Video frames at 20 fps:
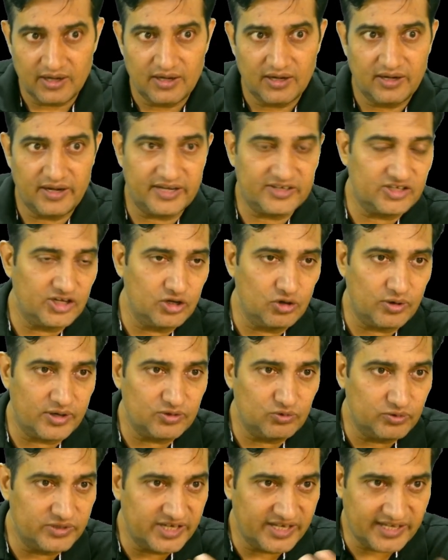let's say you are
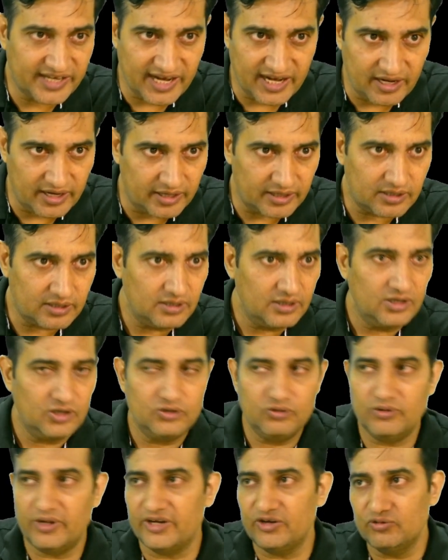using telnet,
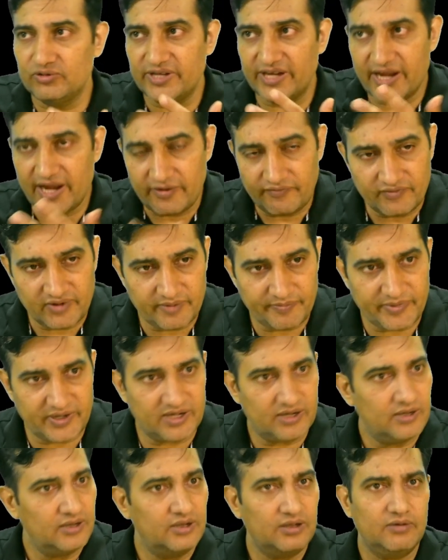you are using FTP,
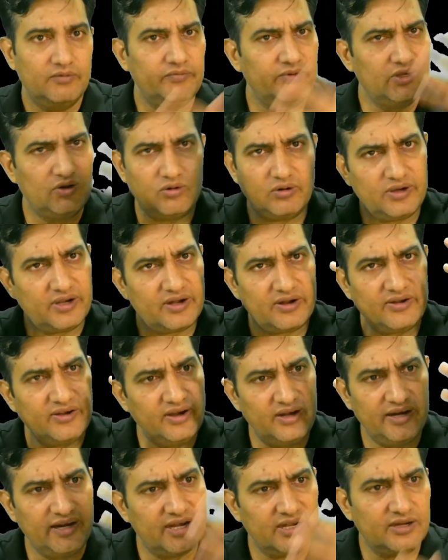we don't
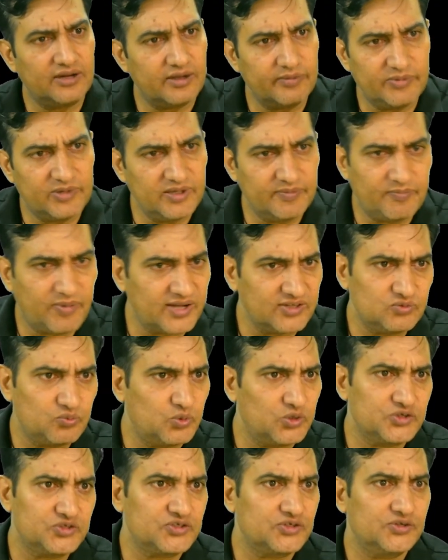really encrypt the
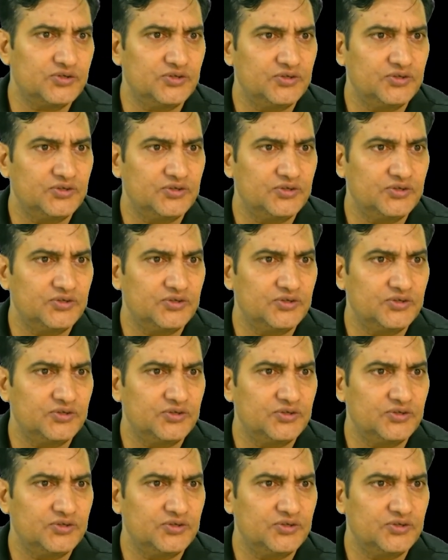passwords,